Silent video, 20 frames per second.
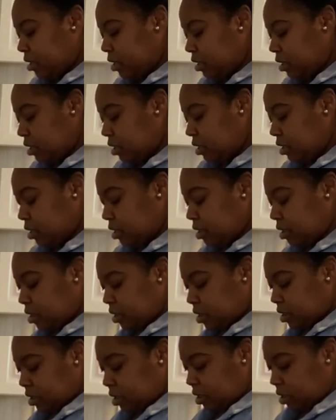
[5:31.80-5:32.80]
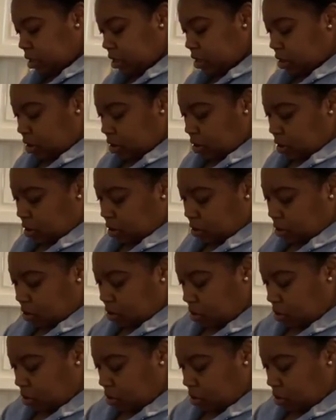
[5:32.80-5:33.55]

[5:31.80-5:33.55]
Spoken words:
(no one is talking)